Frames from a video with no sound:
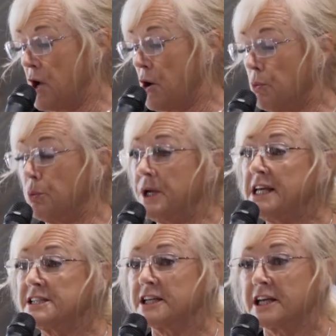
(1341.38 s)

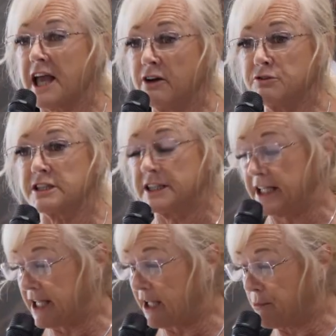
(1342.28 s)
We as a council
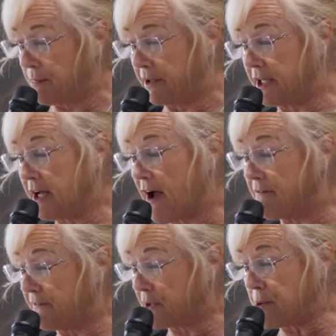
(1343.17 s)
in Kalamunda are
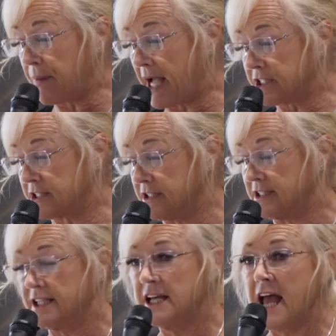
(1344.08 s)
very
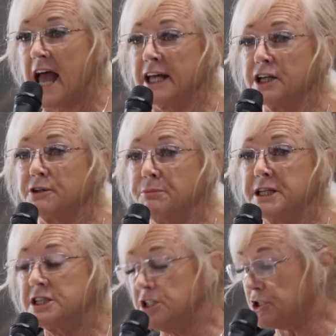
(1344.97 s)
passionate and
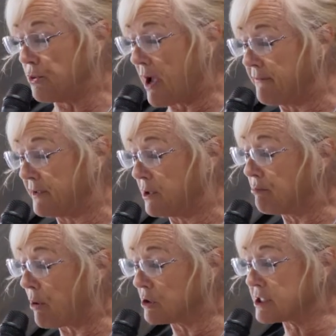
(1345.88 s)
committed to having a
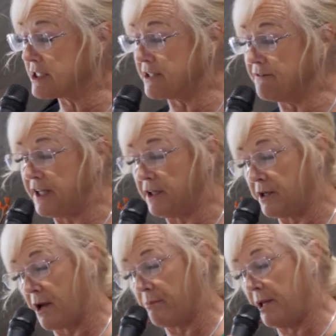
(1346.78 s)
positive
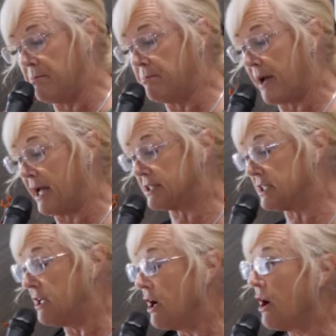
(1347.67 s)
impact
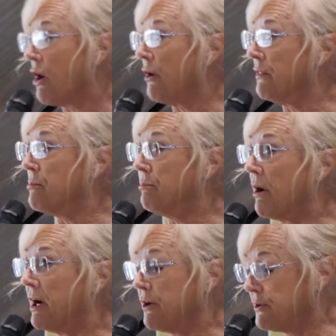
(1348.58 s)
on the
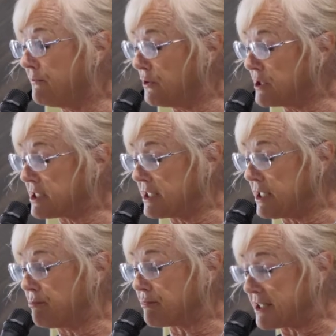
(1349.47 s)

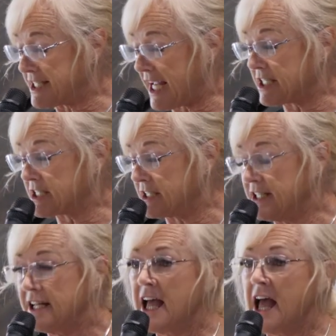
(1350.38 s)
biodiversity
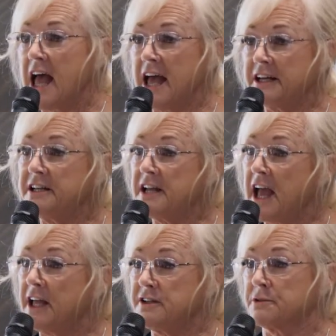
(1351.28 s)
protection and
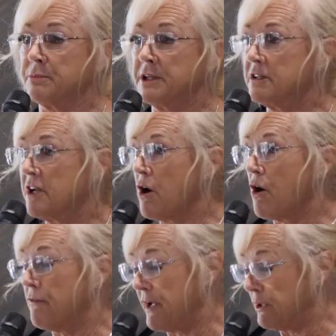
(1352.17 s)
enhancement
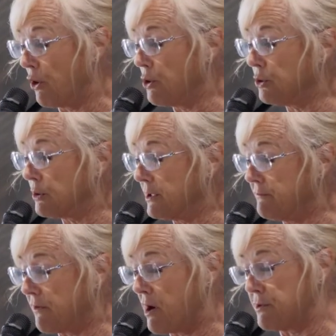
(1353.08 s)
of our local
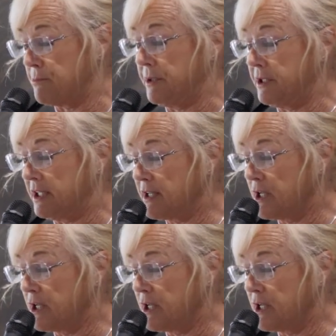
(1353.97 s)
environment.